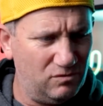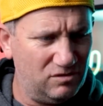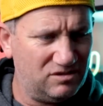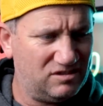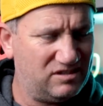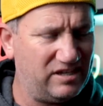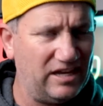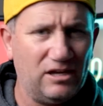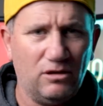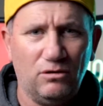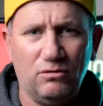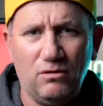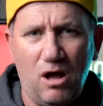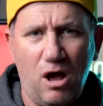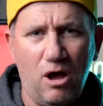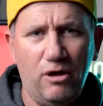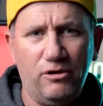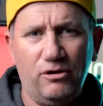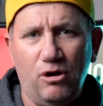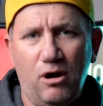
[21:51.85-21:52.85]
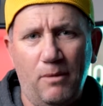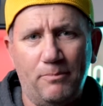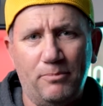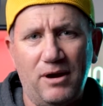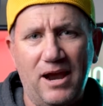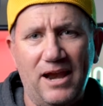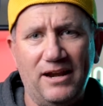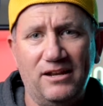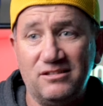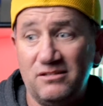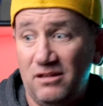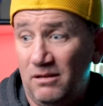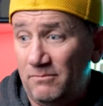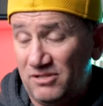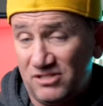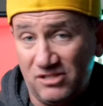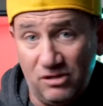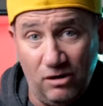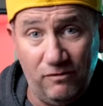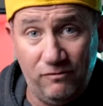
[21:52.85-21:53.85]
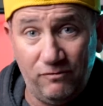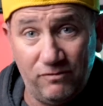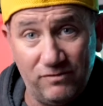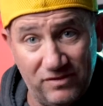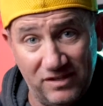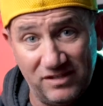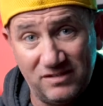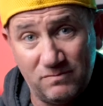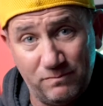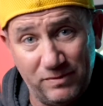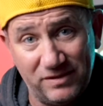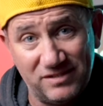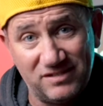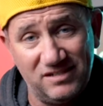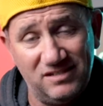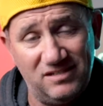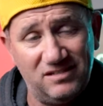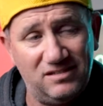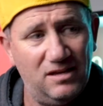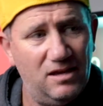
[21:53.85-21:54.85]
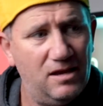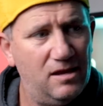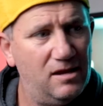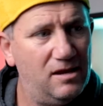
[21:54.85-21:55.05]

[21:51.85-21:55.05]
single owner operators like myself with this business,